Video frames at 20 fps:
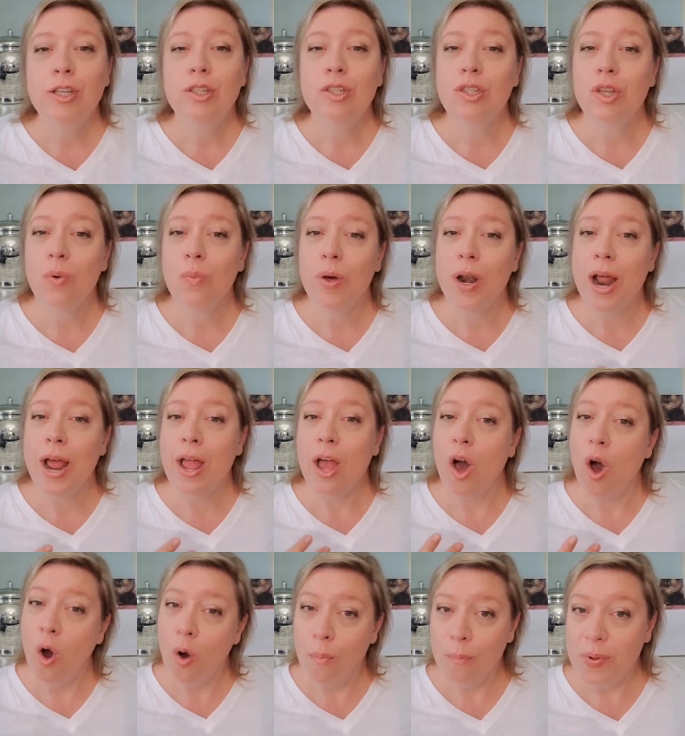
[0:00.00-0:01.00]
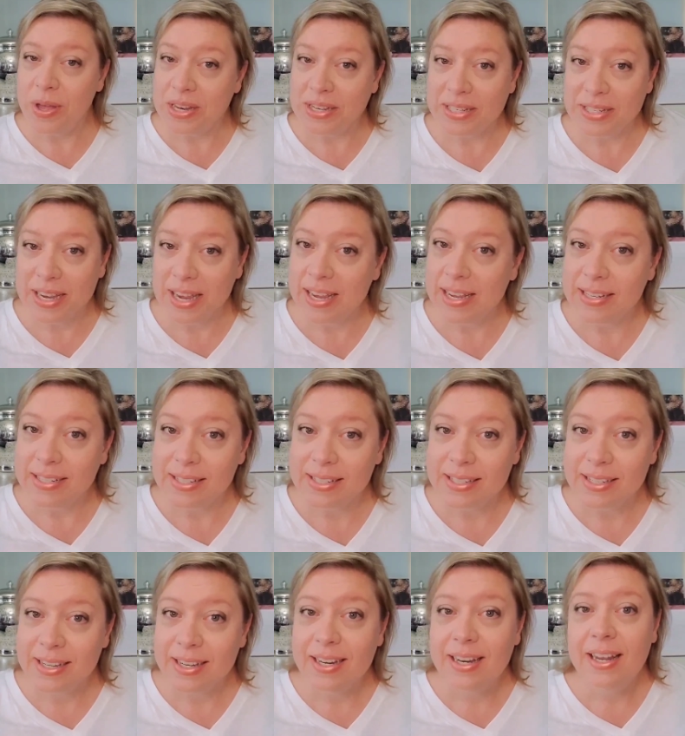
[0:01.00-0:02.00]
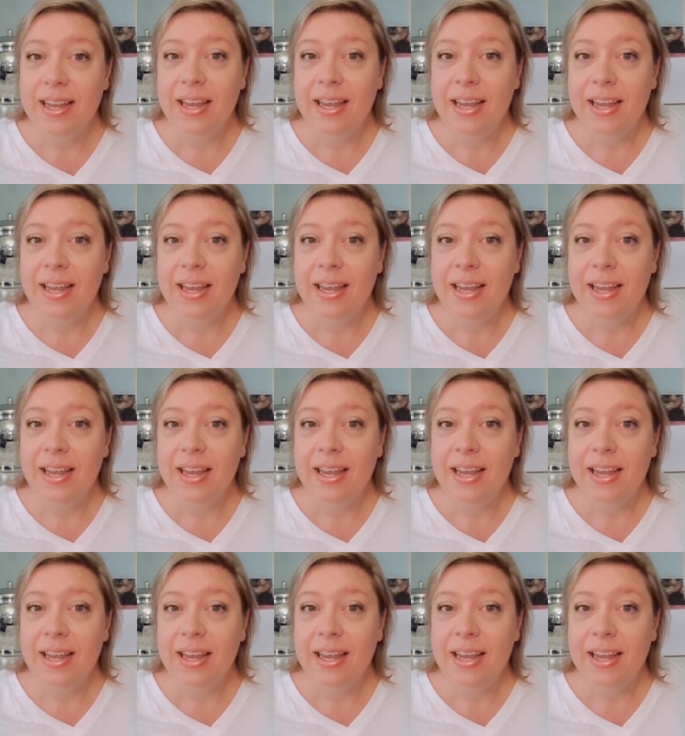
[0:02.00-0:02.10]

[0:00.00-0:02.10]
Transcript: So when I opened it,